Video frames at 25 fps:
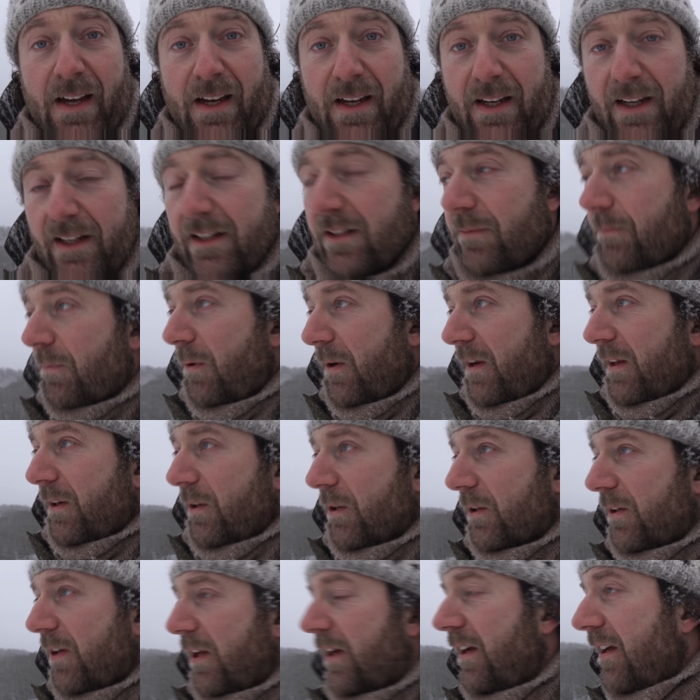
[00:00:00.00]
It's pretty
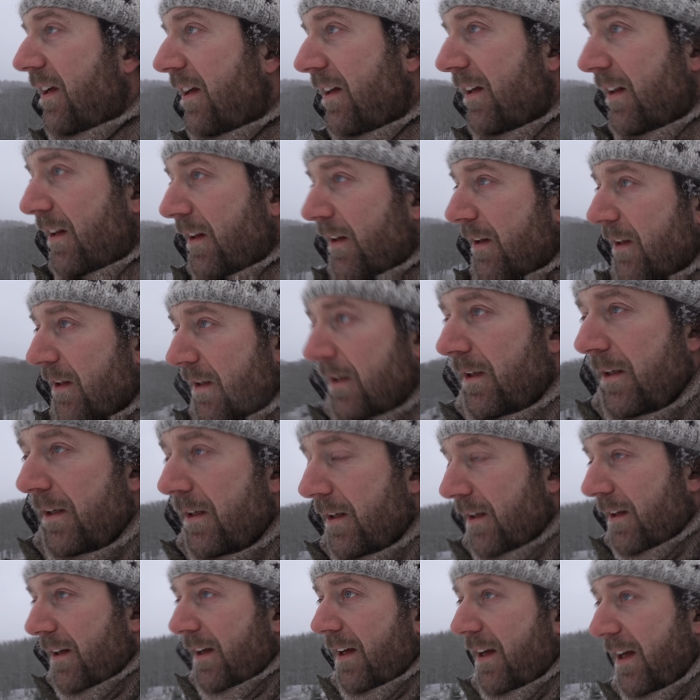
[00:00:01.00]
good.
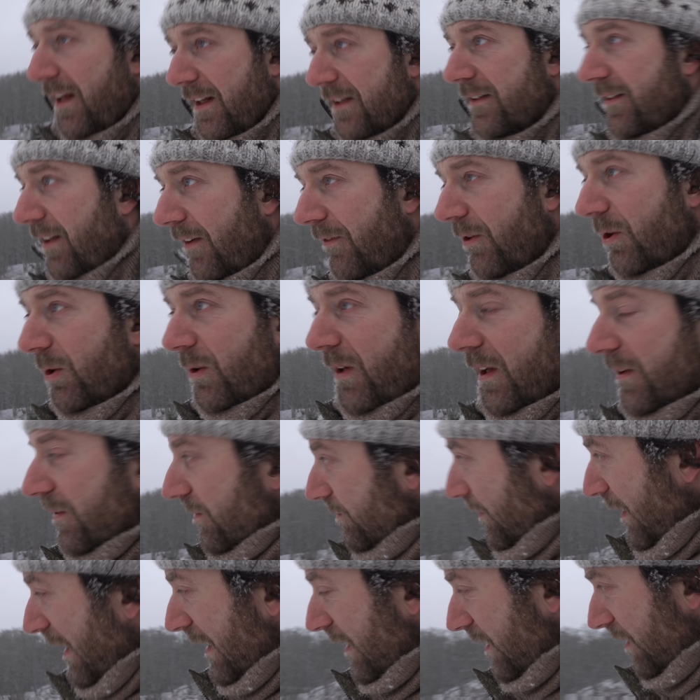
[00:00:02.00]
Let's have a look
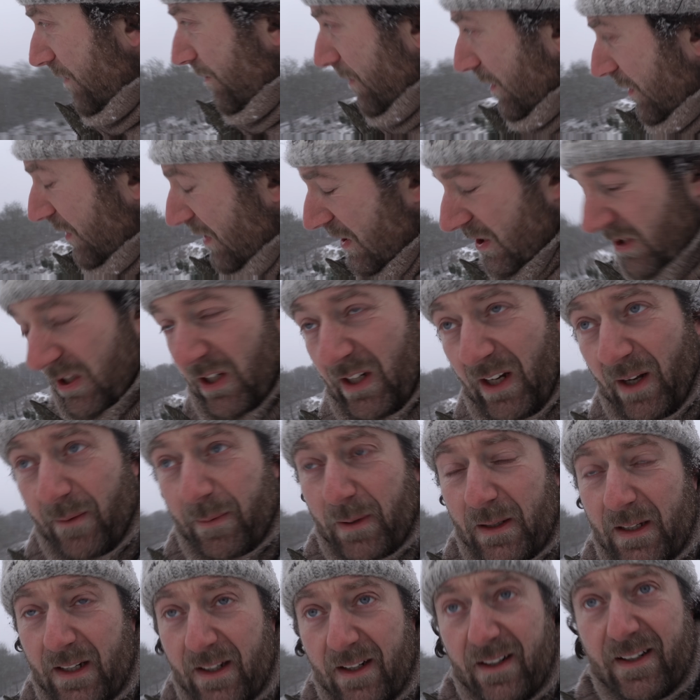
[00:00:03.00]
at my composition up
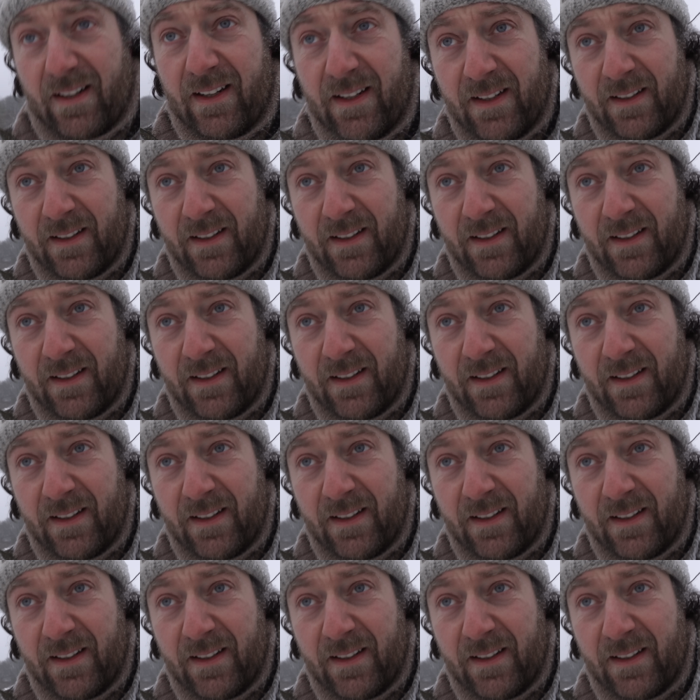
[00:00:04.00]
here.